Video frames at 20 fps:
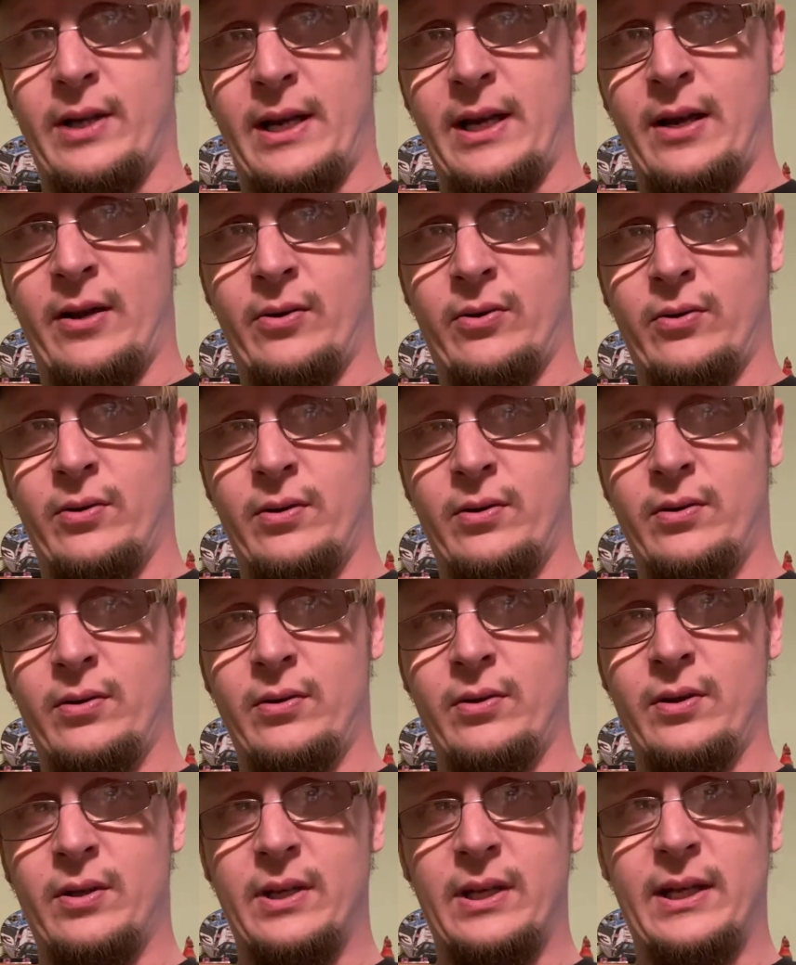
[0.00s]
now
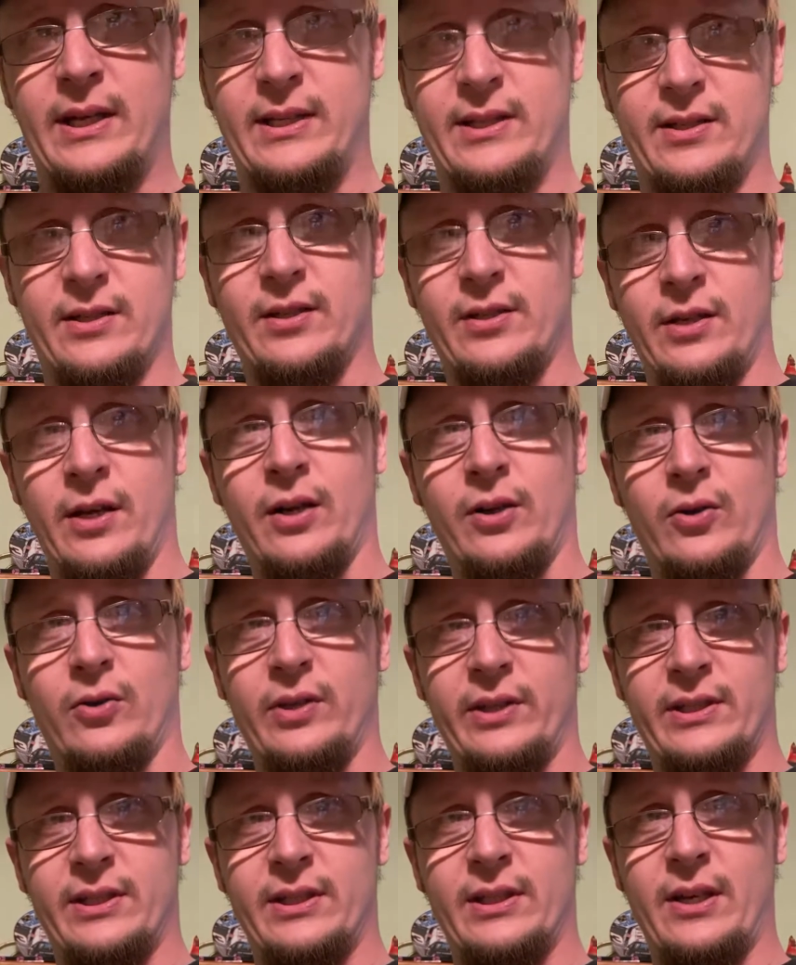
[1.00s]
is the
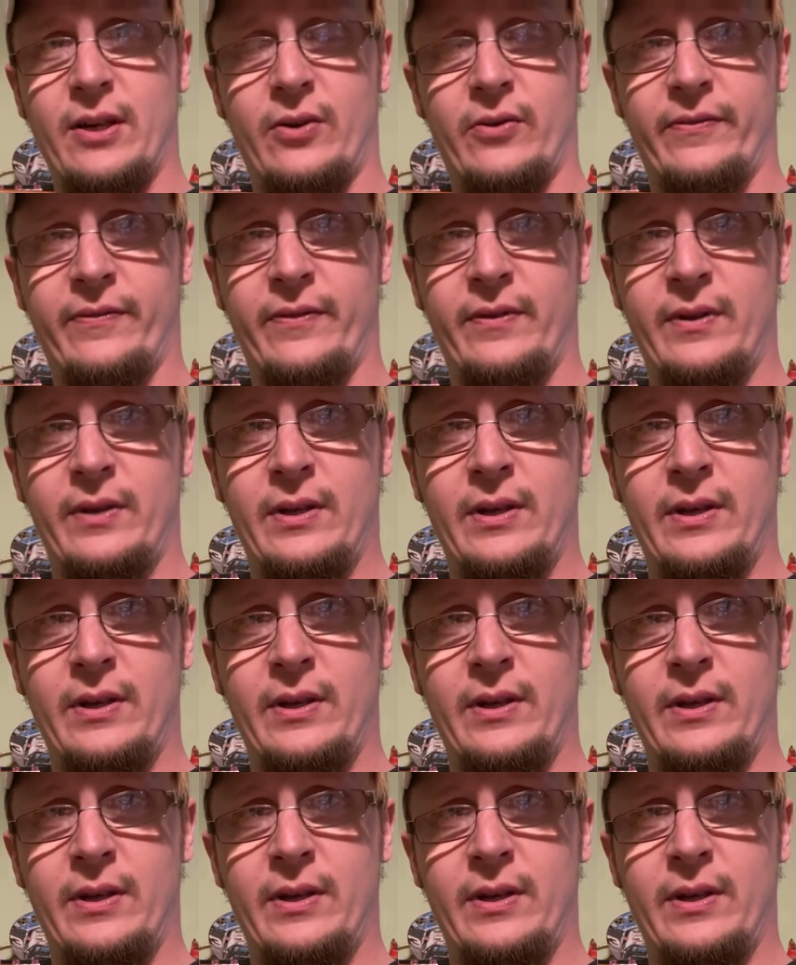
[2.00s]
knuckle itself.